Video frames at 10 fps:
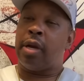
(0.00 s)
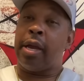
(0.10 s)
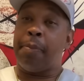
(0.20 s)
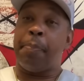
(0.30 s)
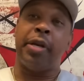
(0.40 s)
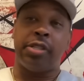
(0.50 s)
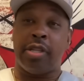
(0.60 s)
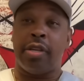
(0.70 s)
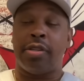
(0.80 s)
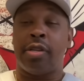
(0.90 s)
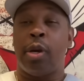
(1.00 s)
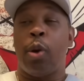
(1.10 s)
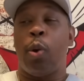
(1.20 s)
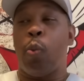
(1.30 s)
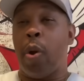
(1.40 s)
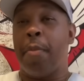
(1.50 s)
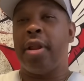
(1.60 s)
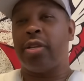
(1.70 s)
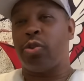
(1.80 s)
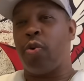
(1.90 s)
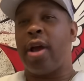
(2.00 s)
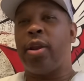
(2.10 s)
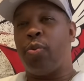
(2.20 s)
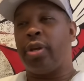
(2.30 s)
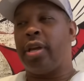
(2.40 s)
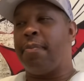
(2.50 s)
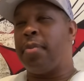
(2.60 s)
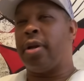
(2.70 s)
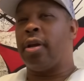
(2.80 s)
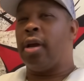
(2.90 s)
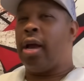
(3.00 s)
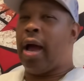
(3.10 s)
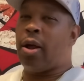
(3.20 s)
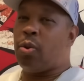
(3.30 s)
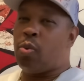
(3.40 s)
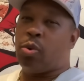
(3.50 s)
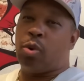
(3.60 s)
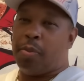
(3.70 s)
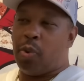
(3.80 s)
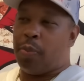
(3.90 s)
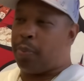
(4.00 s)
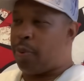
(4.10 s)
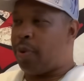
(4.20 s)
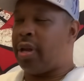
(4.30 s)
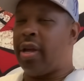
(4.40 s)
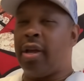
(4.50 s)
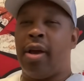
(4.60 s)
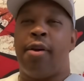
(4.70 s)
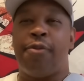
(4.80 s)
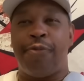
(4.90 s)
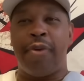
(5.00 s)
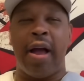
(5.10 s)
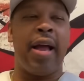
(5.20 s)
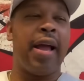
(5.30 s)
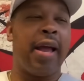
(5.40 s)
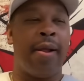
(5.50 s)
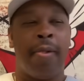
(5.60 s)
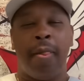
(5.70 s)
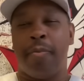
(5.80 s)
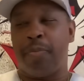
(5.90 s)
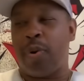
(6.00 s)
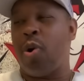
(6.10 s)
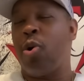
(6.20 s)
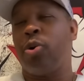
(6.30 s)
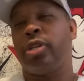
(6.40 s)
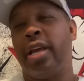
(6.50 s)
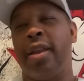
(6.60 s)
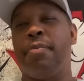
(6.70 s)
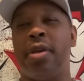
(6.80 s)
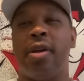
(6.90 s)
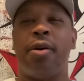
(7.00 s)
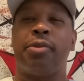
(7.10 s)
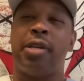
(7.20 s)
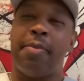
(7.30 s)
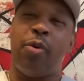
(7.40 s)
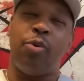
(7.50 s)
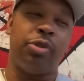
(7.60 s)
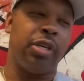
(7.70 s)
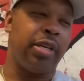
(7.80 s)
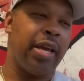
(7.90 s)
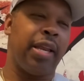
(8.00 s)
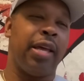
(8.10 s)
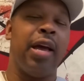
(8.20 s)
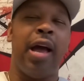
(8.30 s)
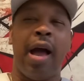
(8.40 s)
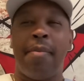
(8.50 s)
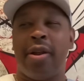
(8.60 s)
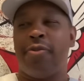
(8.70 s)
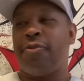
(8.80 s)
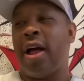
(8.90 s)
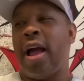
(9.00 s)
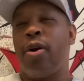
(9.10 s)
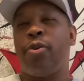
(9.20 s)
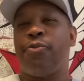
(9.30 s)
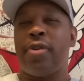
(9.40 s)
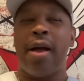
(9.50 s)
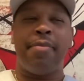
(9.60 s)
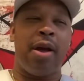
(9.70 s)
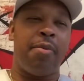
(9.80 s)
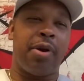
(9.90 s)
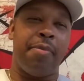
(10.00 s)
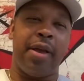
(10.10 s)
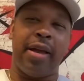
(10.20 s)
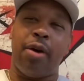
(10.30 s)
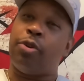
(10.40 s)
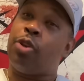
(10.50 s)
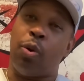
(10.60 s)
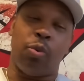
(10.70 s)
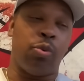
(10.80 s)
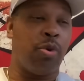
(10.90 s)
a business women that's grinding want to get money. I don't want no more pretty, fine bras hit me up, tell my OG Giggity I'm about to fly out or fly me out and come hang out with. No.